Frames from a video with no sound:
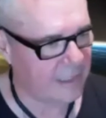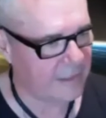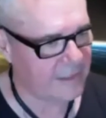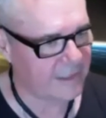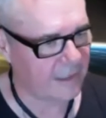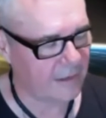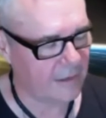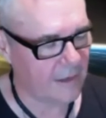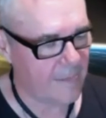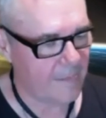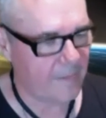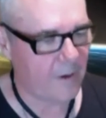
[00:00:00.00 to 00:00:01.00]
So
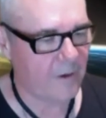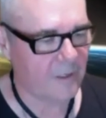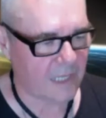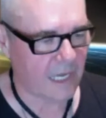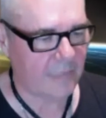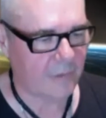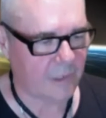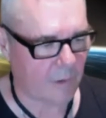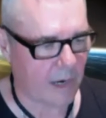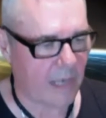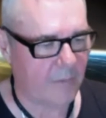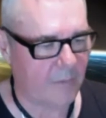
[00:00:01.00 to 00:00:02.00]
those days were
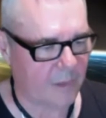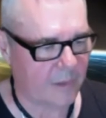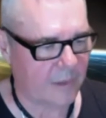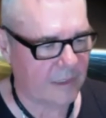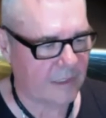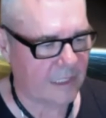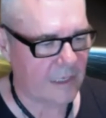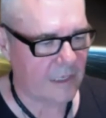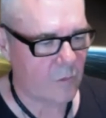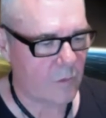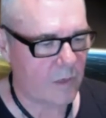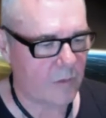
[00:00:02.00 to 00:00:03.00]
great because
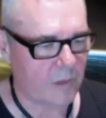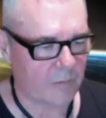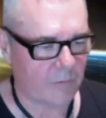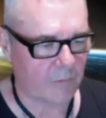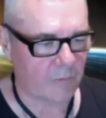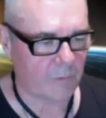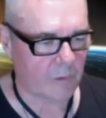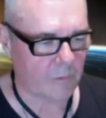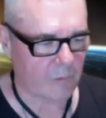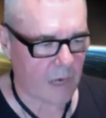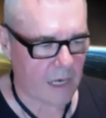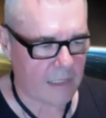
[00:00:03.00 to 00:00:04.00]
we were
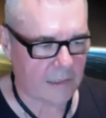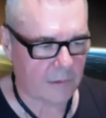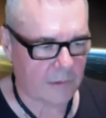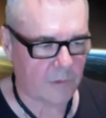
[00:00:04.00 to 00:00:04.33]
rascals,